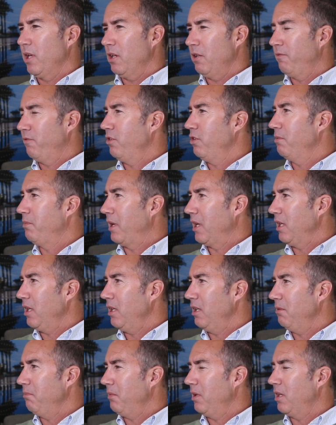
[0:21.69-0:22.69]
We get a few
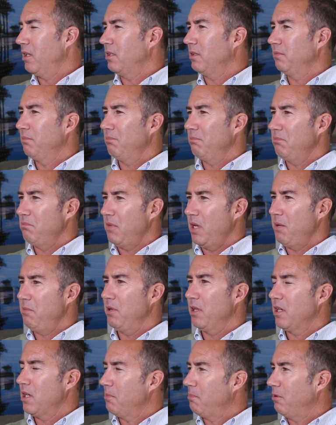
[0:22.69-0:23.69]
by email,
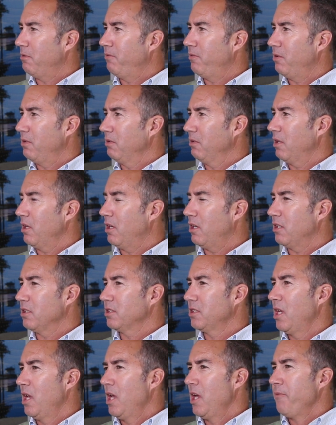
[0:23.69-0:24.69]
maybe a couple phone
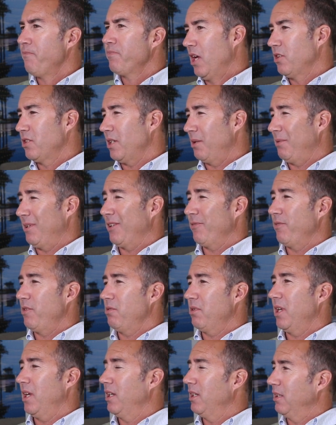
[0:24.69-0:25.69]
calls. So I'm
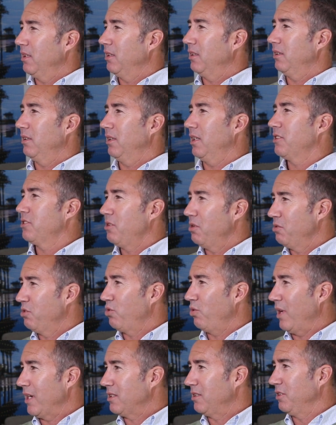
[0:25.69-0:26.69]
like, okay, let's go
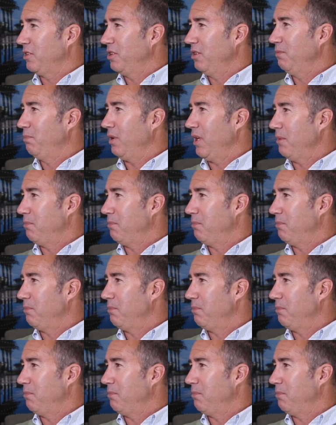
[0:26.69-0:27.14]
directly to